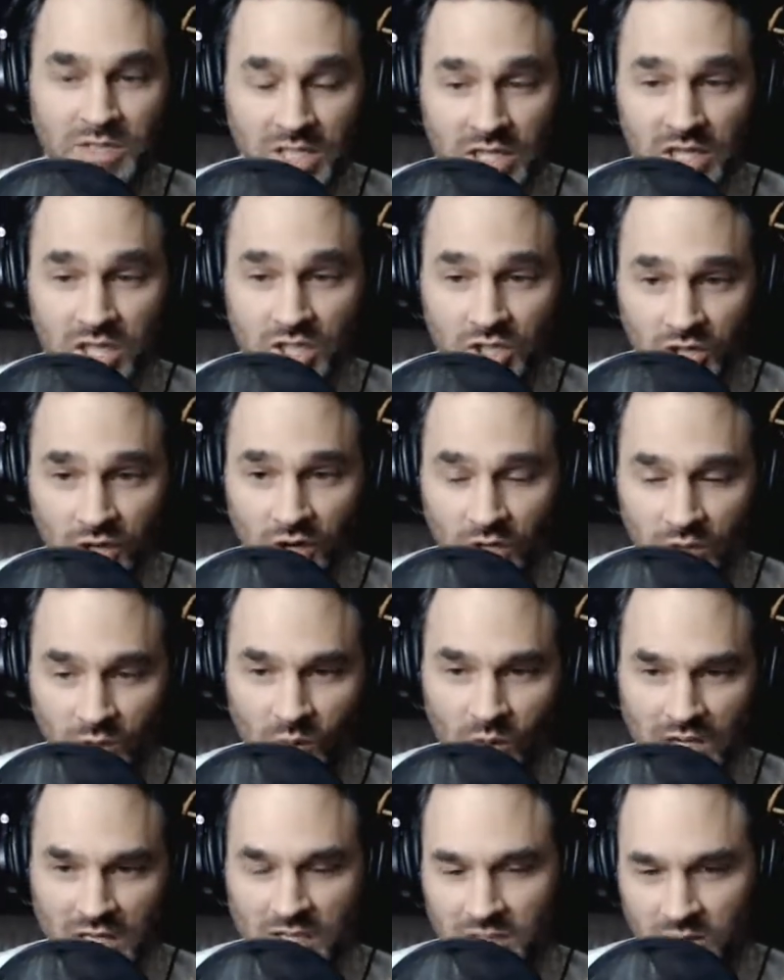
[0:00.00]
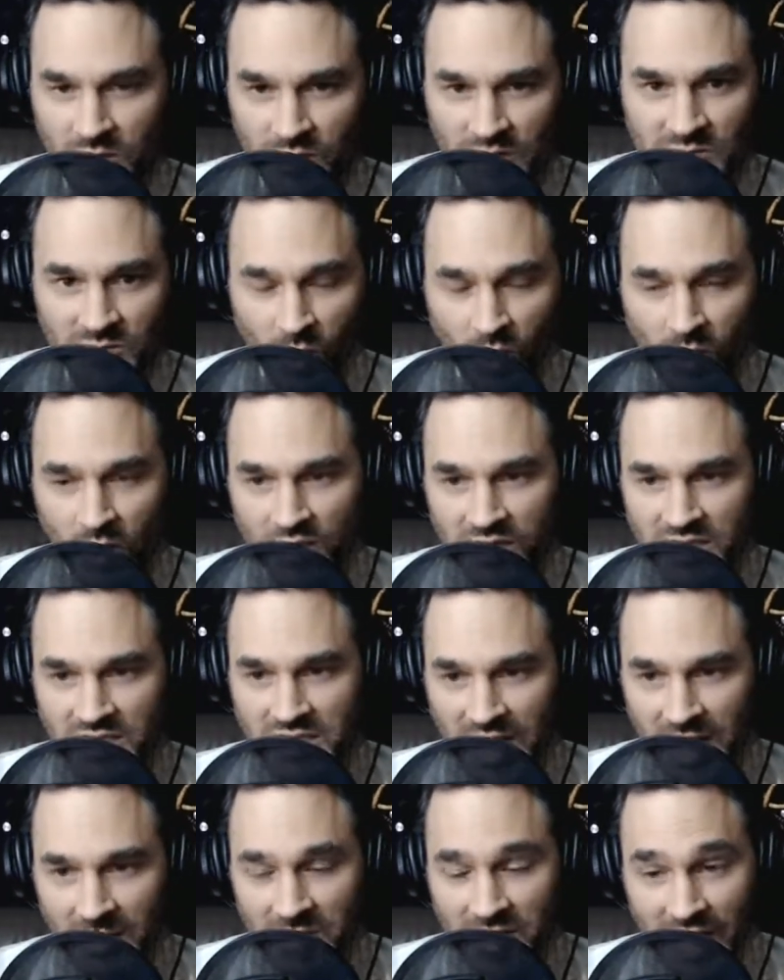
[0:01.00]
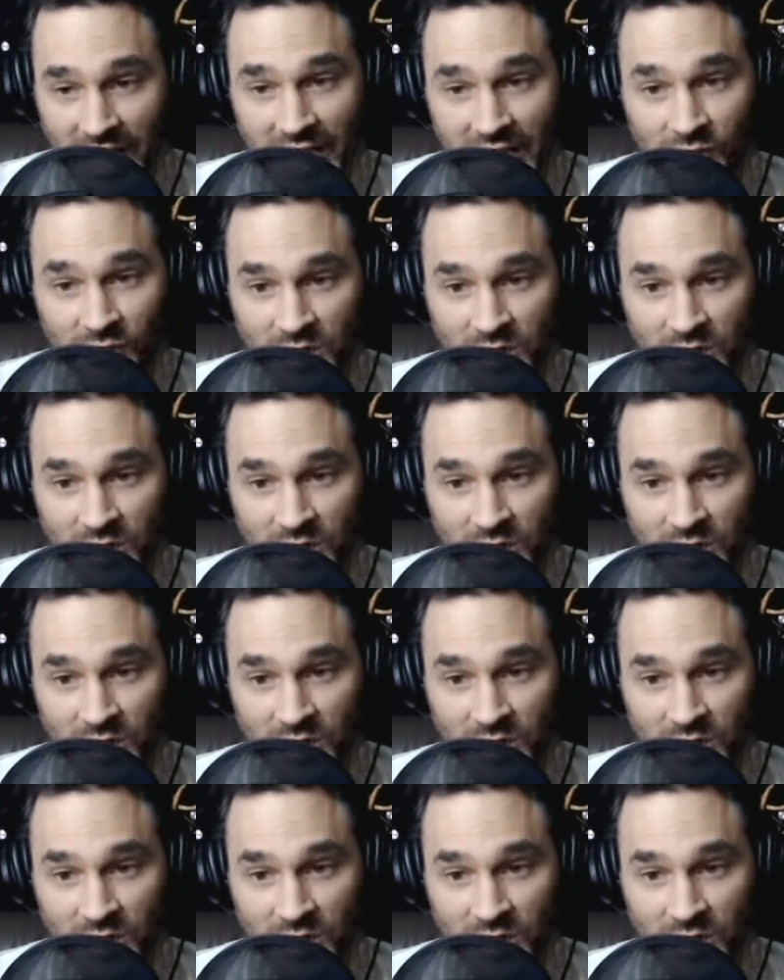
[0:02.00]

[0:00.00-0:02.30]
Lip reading: going to show you was more of the same kind of,